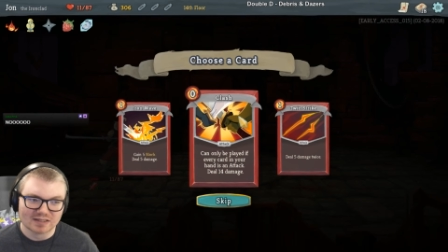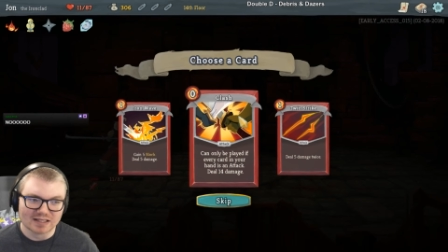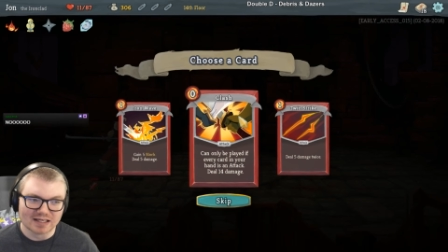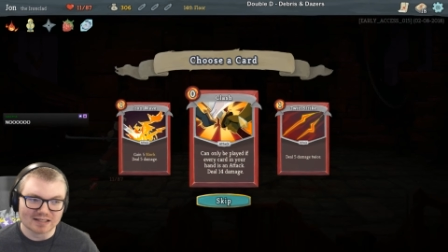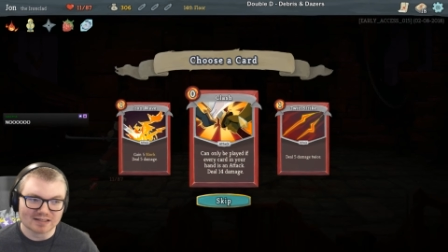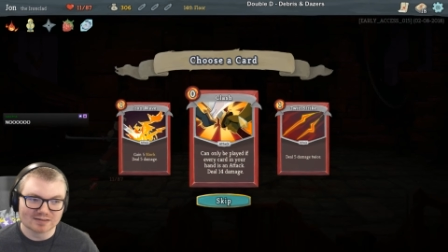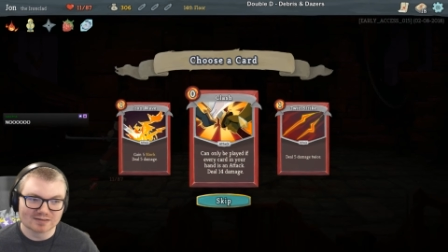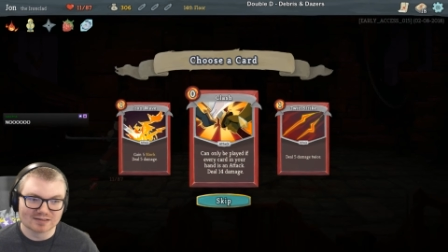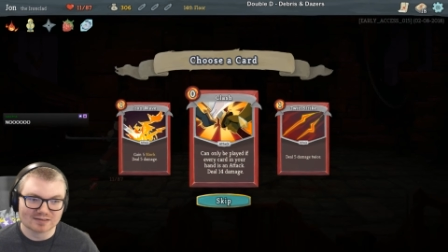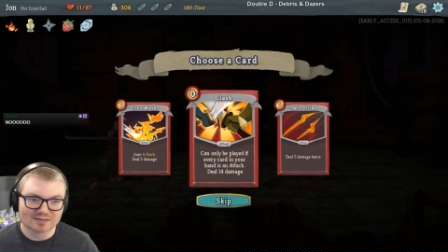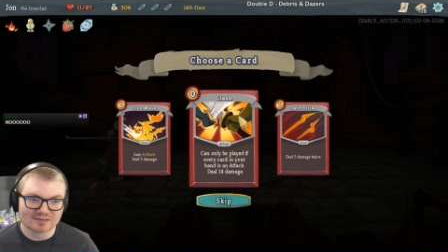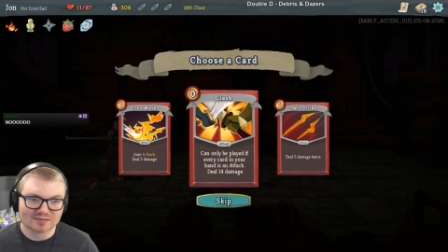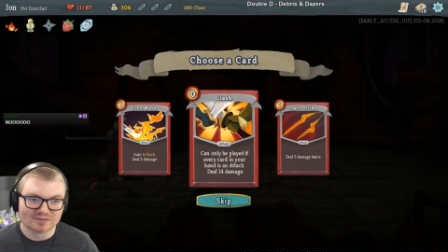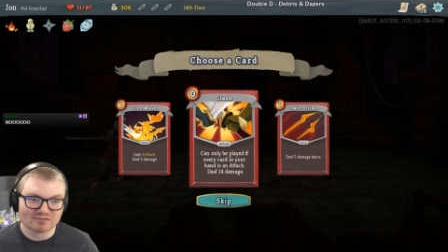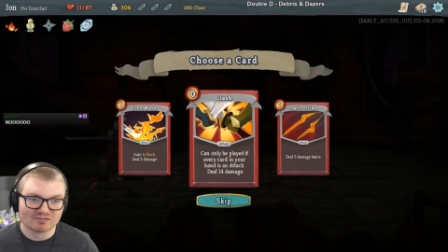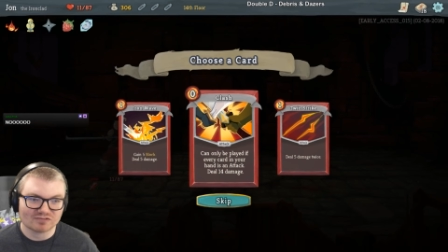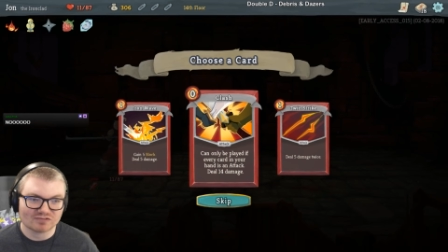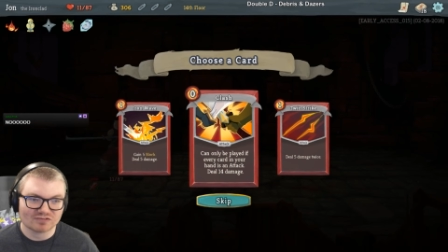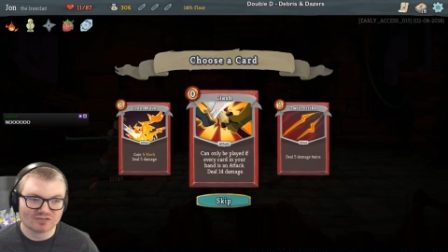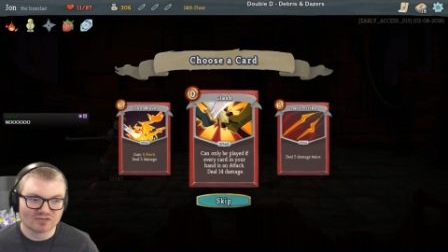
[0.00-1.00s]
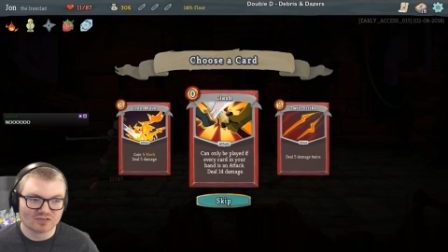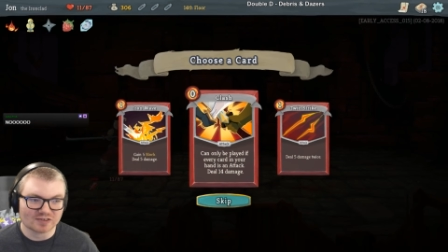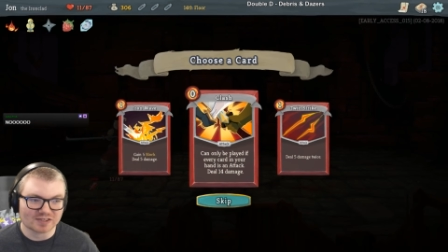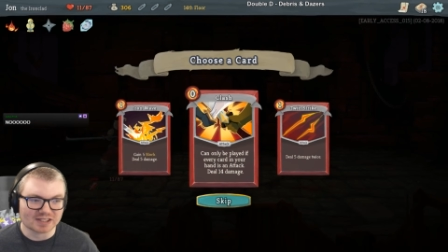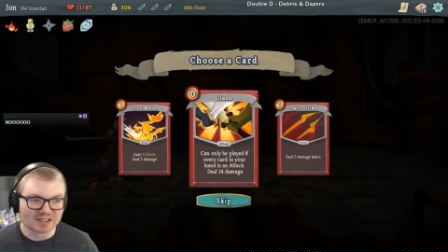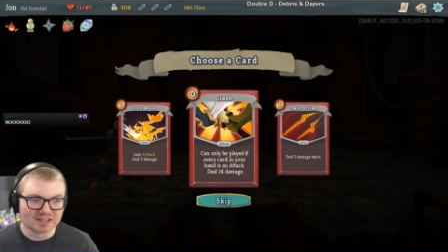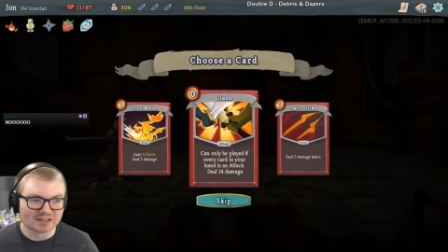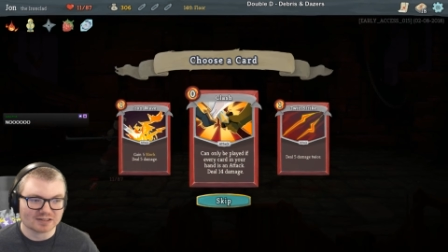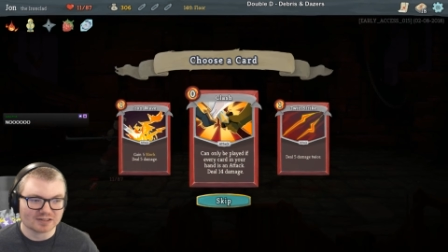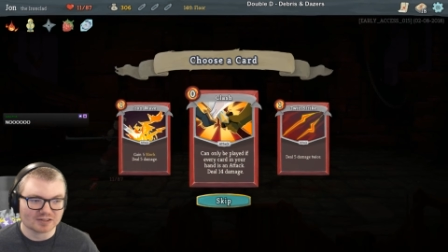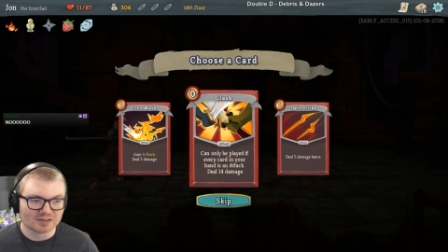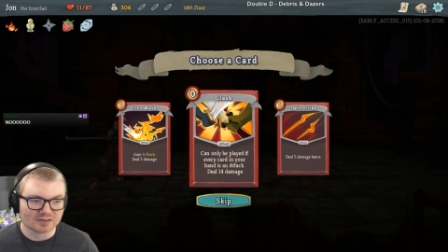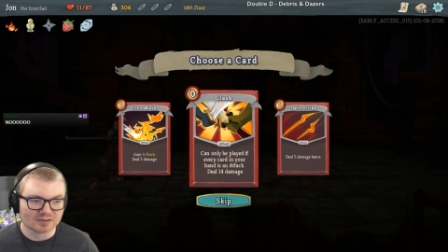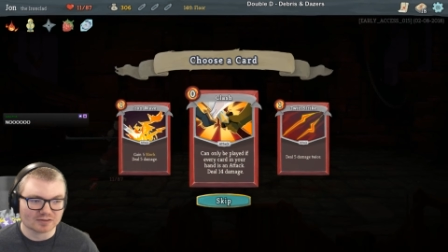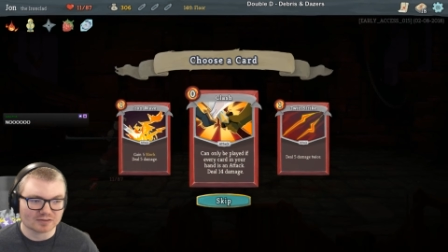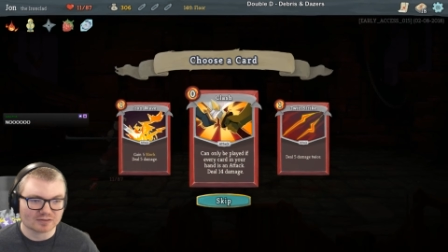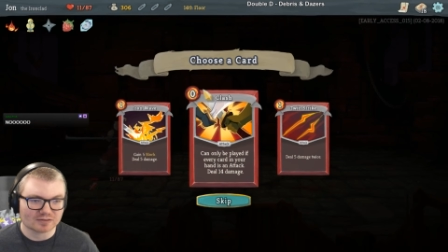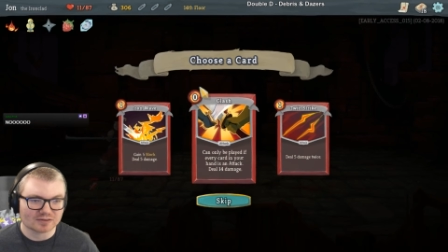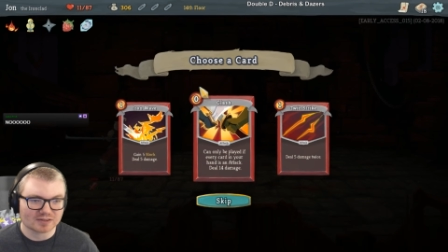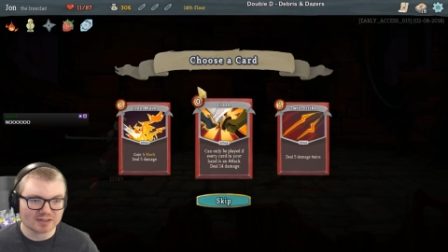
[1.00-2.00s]
That's free
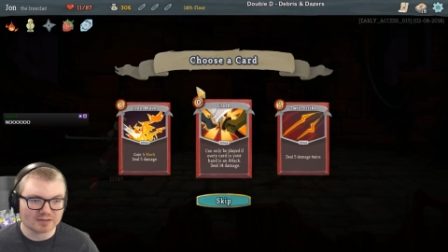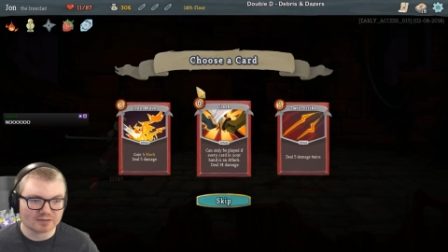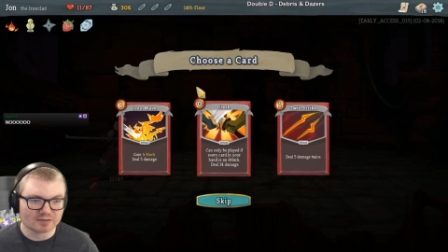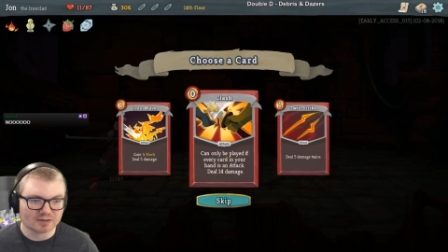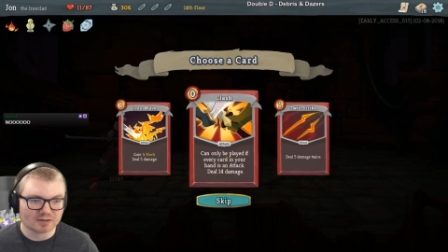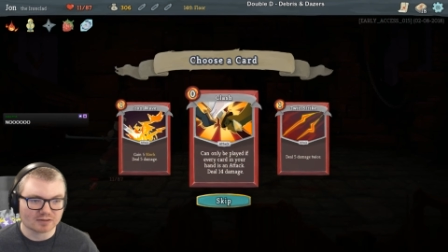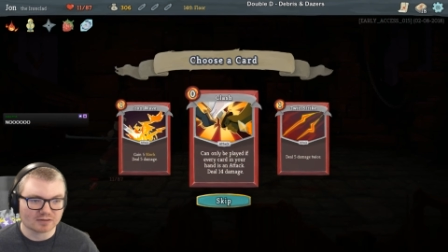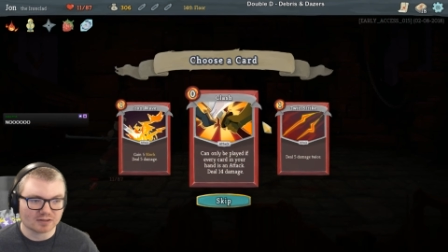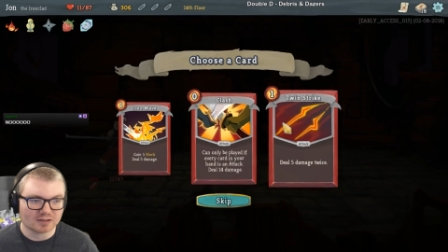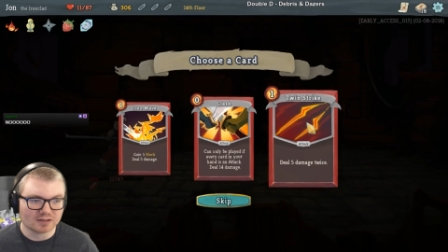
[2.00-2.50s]
too, zero.